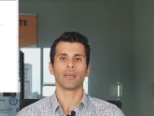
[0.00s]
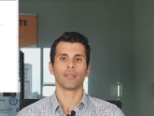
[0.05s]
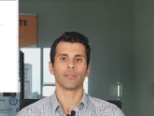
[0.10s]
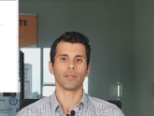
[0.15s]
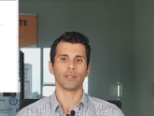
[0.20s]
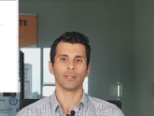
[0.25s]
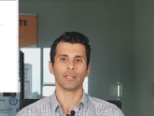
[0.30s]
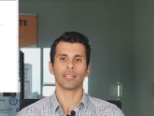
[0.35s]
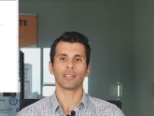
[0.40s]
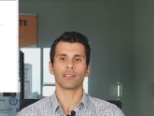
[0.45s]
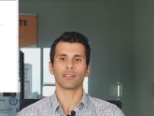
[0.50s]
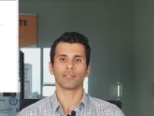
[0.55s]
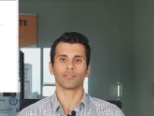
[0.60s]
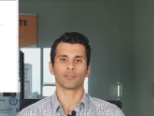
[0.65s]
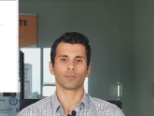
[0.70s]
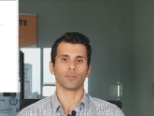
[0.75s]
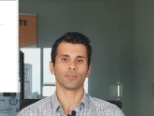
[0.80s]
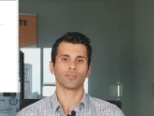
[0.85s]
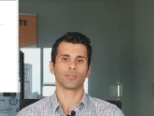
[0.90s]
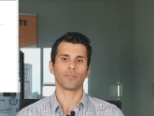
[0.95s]
The link
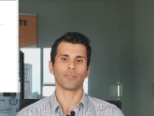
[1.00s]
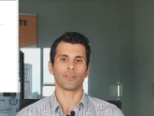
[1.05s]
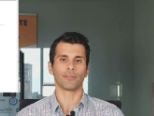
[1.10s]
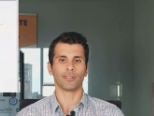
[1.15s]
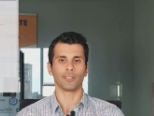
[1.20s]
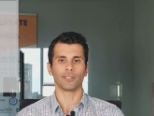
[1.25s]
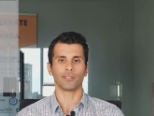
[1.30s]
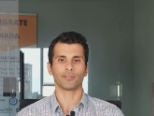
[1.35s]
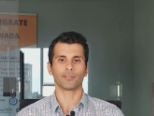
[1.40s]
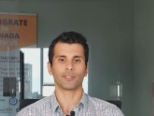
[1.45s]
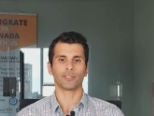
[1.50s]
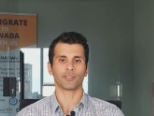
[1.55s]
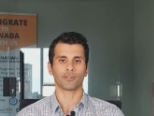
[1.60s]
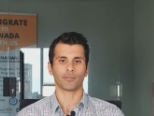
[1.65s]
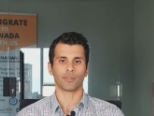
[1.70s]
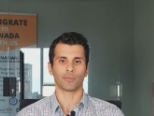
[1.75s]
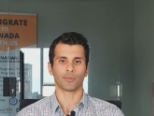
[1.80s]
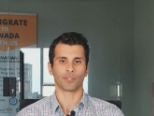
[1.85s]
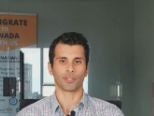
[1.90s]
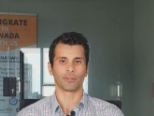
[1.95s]
is also in the video's
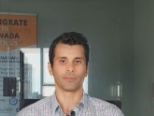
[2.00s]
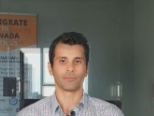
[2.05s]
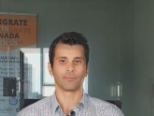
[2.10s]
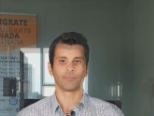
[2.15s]
description.